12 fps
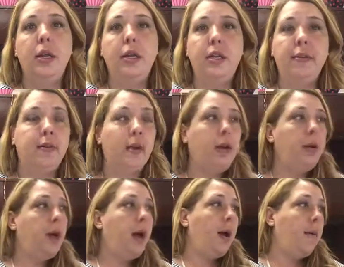the different
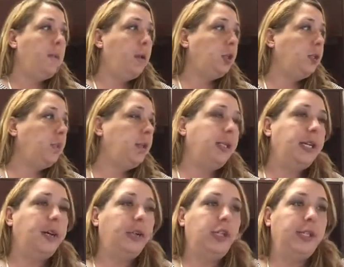multiple
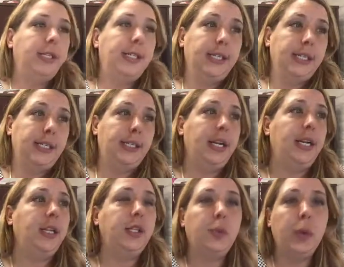intelligences,
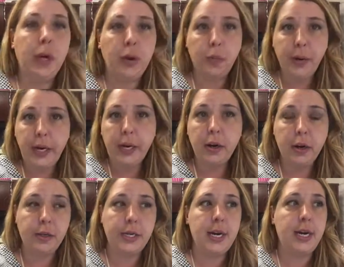and as we're going to read in
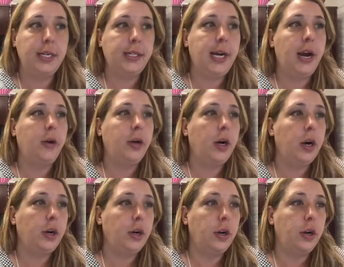our text, Howard
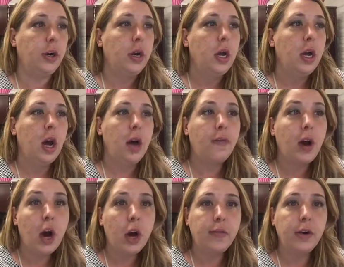Gardner of
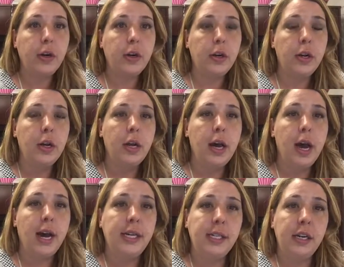Harvard
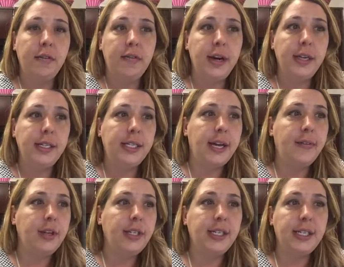identified
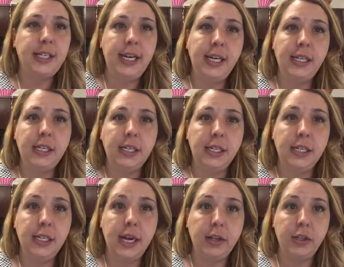7 distinct
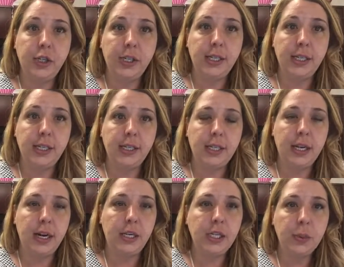intelligences,
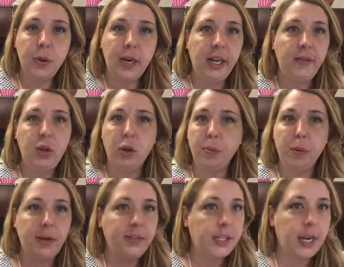and I just want to give you a
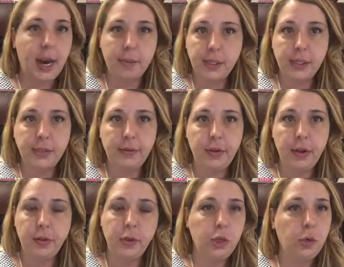brief synopsis of
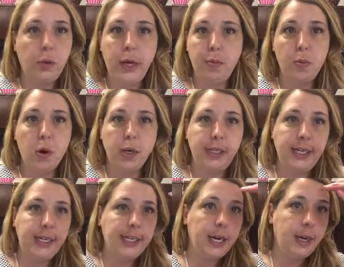those. You'll read more in
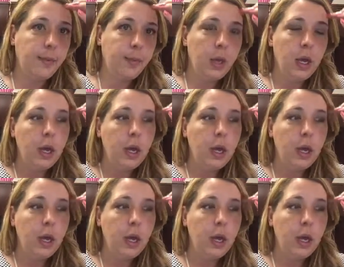detail.